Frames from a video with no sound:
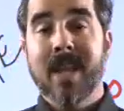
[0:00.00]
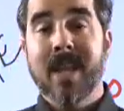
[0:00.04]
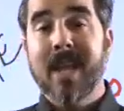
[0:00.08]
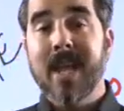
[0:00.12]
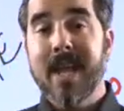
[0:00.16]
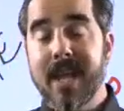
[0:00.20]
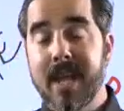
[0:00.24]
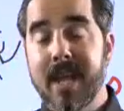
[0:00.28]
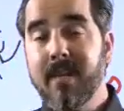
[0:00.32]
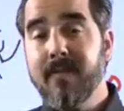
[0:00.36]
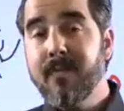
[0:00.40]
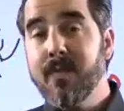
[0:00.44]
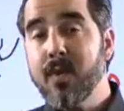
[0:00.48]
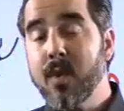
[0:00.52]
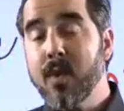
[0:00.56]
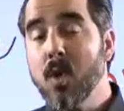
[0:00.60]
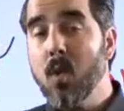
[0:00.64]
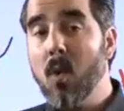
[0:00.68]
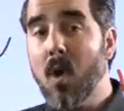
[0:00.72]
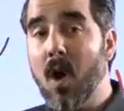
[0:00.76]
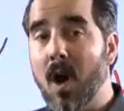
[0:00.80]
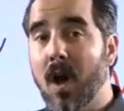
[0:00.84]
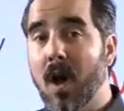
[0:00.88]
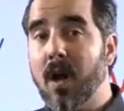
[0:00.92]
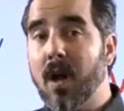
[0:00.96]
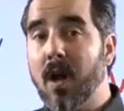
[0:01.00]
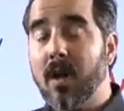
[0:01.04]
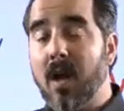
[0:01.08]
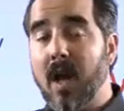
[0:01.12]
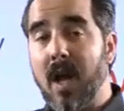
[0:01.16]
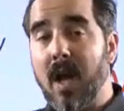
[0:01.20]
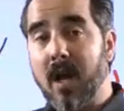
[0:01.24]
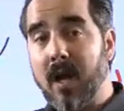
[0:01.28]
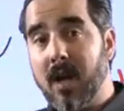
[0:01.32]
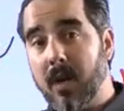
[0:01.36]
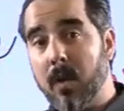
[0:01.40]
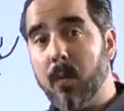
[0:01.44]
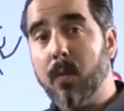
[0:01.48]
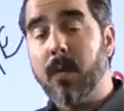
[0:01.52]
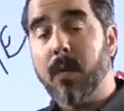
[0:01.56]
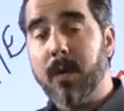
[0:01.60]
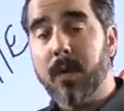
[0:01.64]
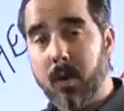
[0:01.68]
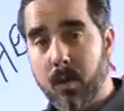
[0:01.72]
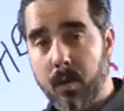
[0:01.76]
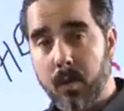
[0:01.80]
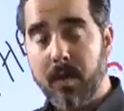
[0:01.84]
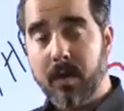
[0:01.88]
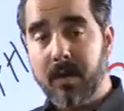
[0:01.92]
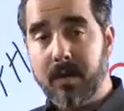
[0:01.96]
If you are a good
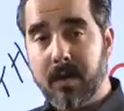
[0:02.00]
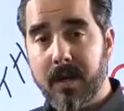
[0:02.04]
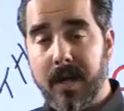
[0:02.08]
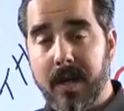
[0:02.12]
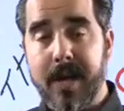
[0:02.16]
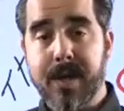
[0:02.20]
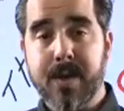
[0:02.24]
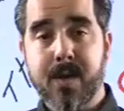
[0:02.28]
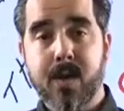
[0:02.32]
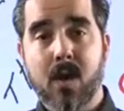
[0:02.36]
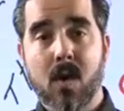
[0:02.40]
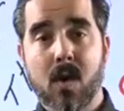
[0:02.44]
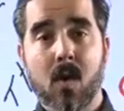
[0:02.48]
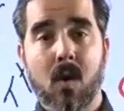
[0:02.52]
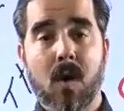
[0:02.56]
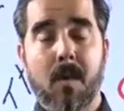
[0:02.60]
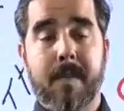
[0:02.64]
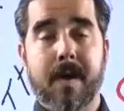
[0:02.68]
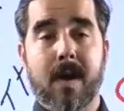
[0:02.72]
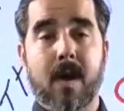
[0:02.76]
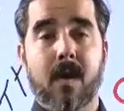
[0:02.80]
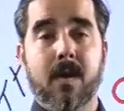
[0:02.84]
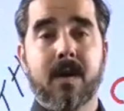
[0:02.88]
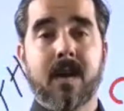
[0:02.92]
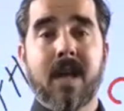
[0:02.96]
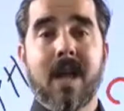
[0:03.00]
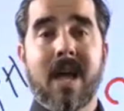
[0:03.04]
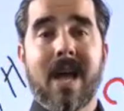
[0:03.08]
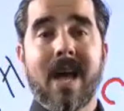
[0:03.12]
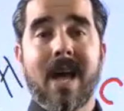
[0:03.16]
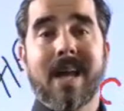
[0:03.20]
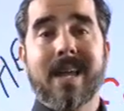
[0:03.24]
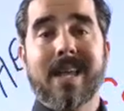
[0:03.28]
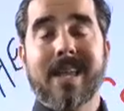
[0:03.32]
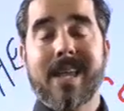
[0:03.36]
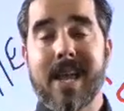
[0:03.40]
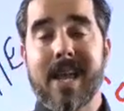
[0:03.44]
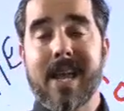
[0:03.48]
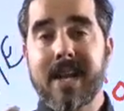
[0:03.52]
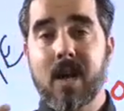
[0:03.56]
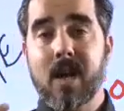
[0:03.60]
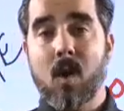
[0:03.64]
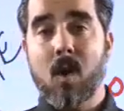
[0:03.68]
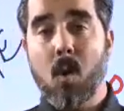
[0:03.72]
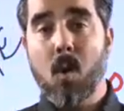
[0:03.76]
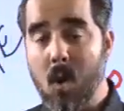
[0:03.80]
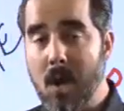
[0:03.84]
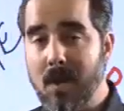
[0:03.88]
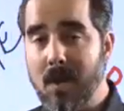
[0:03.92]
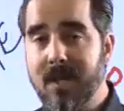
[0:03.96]
recruiter and you know about getting
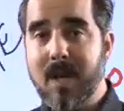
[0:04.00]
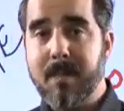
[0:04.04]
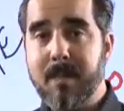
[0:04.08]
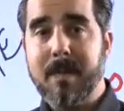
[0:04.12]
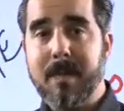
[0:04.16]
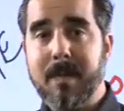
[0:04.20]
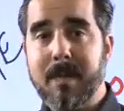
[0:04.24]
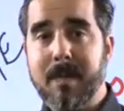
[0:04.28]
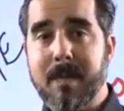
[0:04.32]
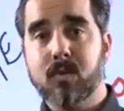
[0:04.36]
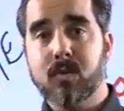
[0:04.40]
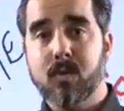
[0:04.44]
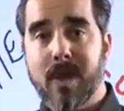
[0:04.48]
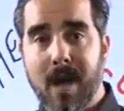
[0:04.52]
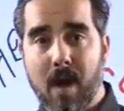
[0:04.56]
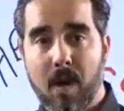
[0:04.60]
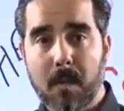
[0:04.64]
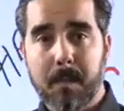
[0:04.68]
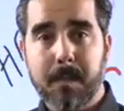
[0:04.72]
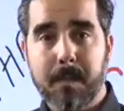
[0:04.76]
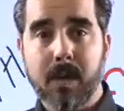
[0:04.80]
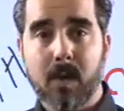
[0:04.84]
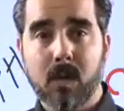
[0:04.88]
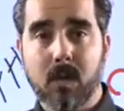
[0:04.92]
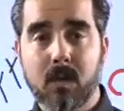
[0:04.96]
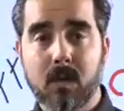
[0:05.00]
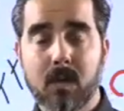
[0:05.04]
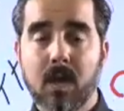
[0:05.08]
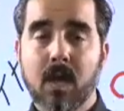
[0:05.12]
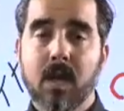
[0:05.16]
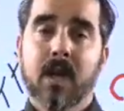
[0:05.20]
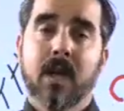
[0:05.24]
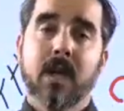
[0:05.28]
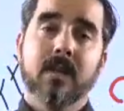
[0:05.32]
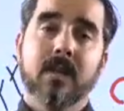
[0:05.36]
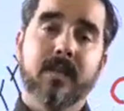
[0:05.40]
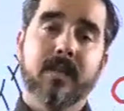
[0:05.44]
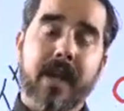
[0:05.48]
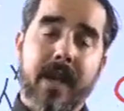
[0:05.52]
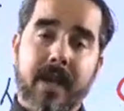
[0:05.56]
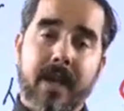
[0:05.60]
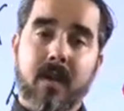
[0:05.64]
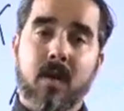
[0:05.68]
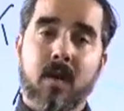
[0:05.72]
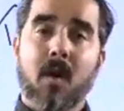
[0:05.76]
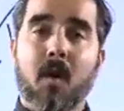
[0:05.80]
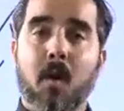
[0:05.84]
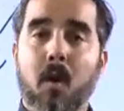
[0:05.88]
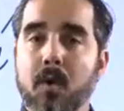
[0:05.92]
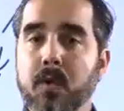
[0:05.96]
quality people to help you, then
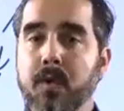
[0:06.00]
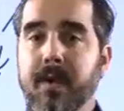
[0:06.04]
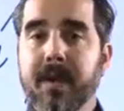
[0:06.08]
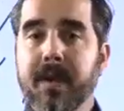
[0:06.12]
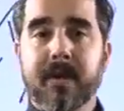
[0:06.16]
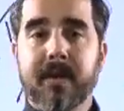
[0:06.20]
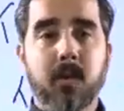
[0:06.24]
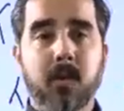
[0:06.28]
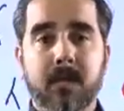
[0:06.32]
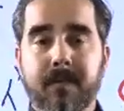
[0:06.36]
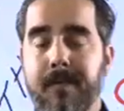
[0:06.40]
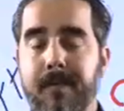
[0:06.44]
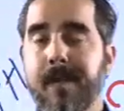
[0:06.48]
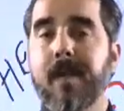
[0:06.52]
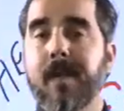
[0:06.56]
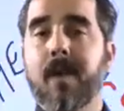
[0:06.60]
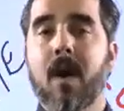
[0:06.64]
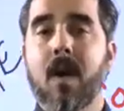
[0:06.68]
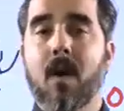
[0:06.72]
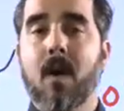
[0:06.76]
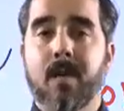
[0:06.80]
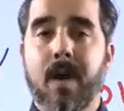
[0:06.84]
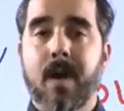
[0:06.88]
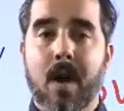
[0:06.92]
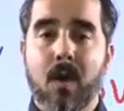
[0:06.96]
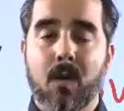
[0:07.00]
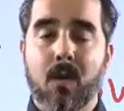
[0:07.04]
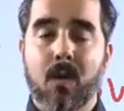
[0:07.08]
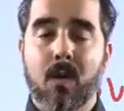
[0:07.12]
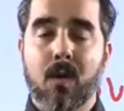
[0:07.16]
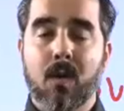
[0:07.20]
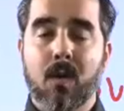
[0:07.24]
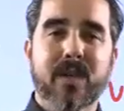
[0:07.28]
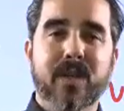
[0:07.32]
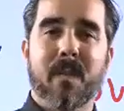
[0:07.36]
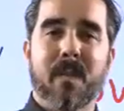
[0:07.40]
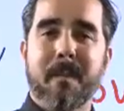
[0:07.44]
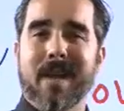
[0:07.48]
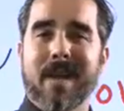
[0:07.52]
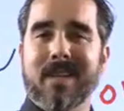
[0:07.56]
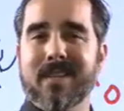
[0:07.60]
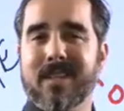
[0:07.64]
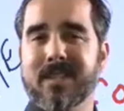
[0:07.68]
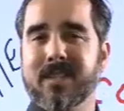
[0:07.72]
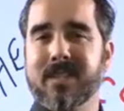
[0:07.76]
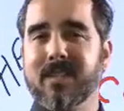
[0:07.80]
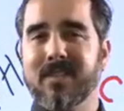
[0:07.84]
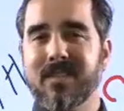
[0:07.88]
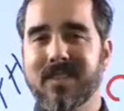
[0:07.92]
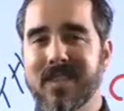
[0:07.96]
all you got to do is figure out how to get your
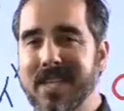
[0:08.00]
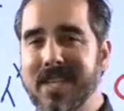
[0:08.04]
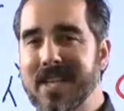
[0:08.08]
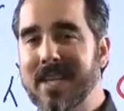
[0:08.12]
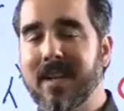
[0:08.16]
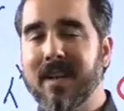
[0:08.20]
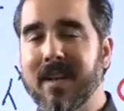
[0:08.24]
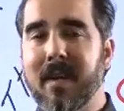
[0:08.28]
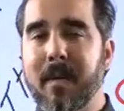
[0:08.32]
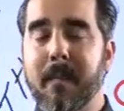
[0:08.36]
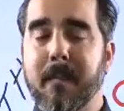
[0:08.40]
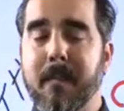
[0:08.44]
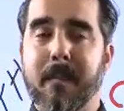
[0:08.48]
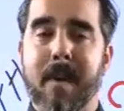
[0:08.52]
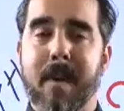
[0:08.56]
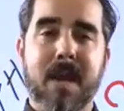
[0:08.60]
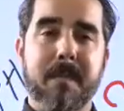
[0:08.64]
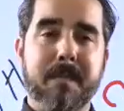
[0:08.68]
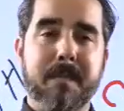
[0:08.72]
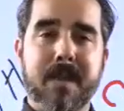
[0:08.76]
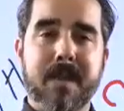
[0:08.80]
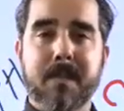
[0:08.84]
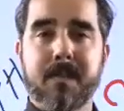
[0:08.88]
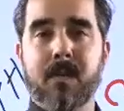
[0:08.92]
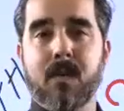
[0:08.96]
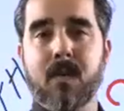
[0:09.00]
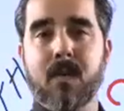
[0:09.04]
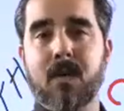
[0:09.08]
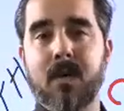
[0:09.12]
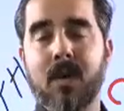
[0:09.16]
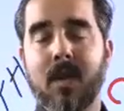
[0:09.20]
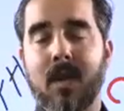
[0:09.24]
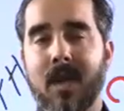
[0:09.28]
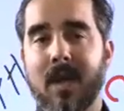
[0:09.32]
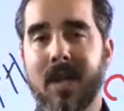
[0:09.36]
message seen by people,